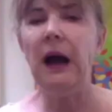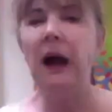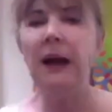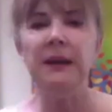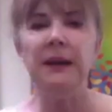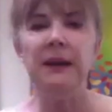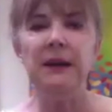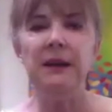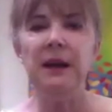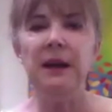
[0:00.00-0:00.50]

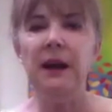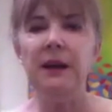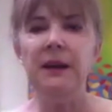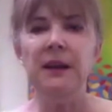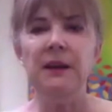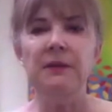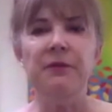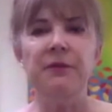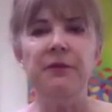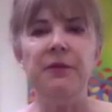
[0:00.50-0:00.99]
need
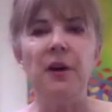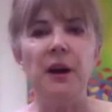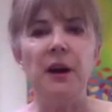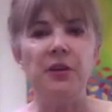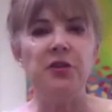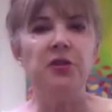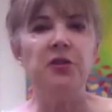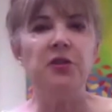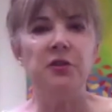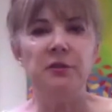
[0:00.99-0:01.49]

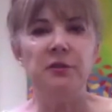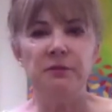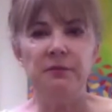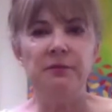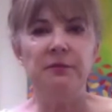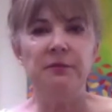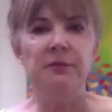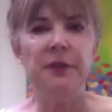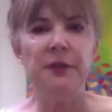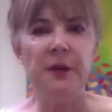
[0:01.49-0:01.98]

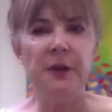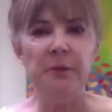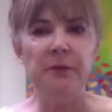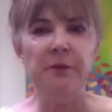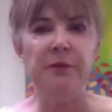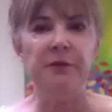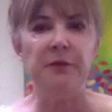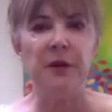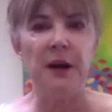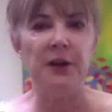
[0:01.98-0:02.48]
something
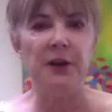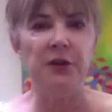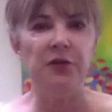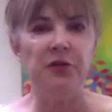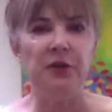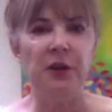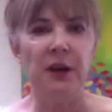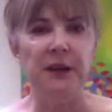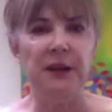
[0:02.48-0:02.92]
fresh. I need